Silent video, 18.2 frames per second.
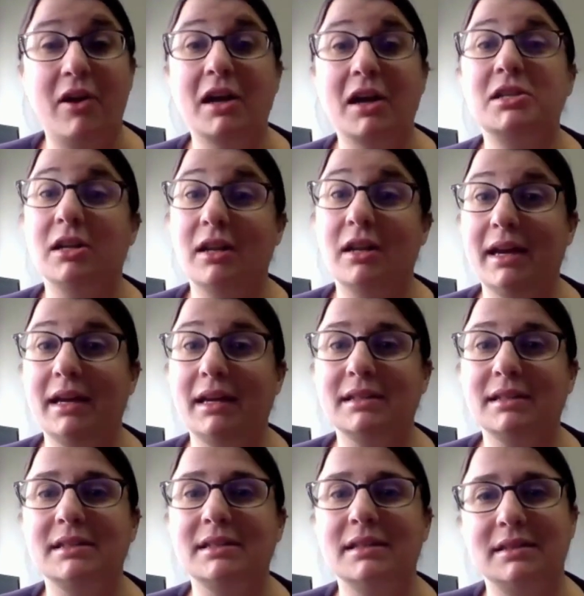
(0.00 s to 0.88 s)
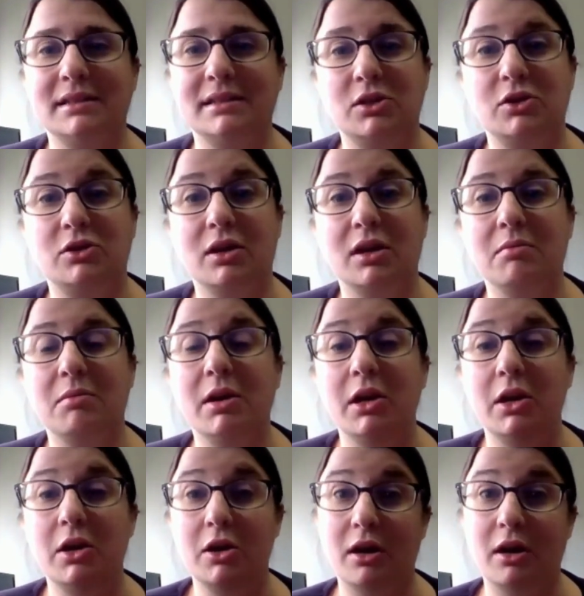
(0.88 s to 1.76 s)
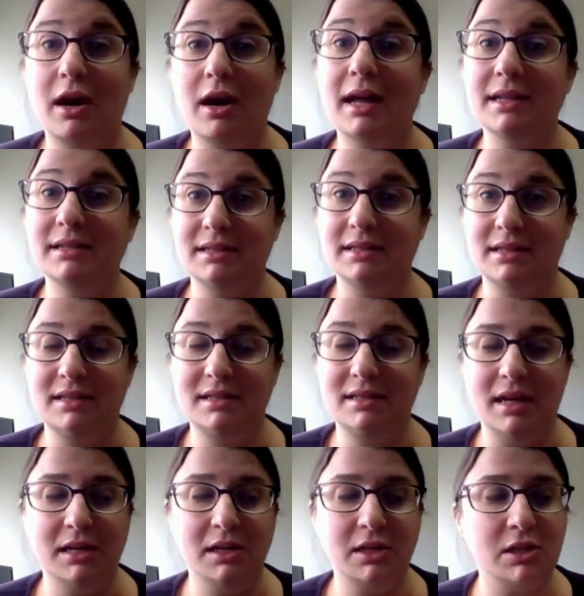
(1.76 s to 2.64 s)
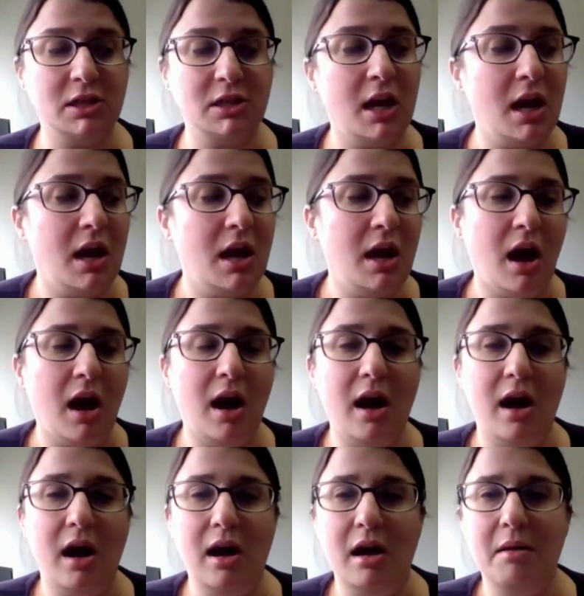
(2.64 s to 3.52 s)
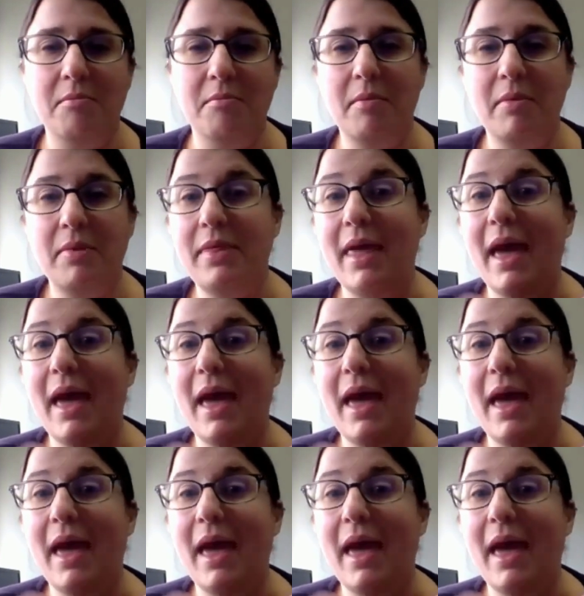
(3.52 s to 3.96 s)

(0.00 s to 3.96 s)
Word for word: fragile X syndrome neurons in a dish uh,